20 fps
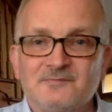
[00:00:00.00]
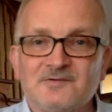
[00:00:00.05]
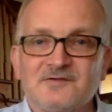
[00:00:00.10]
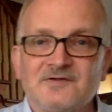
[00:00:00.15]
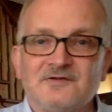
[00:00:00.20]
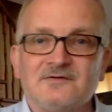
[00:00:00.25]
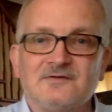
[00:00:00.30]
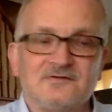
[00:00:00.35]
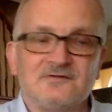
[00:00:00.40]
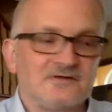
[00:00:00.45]
but
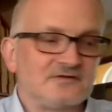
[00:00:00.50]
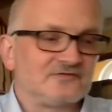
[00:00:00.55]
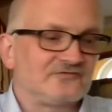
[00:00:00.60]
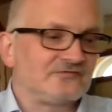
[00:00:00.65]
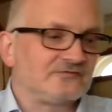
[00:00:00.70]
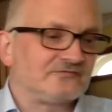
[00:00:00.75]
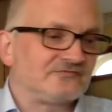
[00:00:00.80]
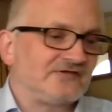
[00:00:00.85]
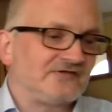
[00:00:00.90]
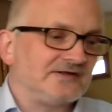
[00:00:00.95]
that
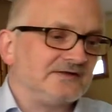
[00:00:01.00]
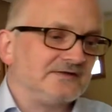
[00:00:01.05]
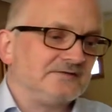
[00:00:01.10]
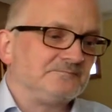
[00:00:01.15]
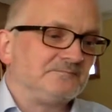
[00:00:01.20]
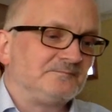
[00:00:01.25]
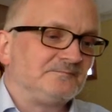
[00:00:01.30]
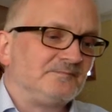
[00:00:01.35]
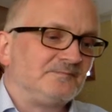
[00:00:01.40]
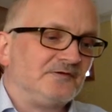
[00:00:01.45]
sort of slightly
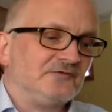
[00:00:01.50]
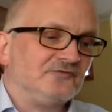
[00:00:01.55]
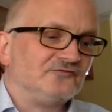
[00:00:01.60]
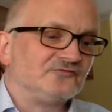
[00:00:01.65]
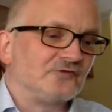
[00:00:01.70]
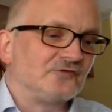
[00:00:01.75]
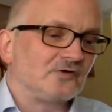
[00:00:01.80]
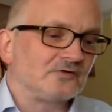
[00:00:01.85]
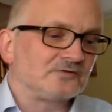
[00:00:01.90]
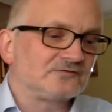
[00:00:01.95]
blues
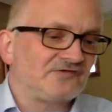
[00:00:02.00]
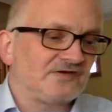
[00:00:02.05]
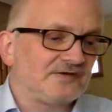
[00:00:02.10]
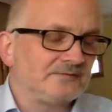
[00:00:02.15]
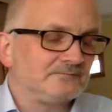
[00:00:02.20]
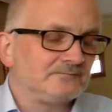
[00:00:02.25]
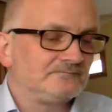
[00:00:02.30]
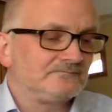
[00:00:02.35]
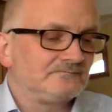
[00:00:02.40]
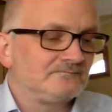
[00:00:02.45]
rock
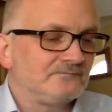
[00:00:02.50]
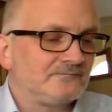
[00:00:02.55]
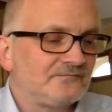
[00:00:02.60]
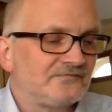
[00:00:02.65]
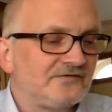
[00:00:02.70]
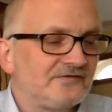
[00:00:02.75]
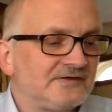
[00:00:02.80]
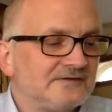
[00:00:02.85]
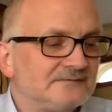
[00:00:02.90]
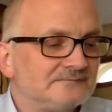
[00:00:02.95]
type
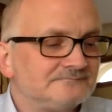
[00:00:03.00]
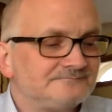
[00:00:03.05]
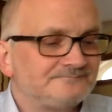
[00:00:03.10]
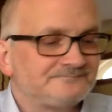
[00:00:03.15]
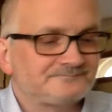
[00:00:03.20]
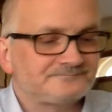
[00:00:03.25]
thing.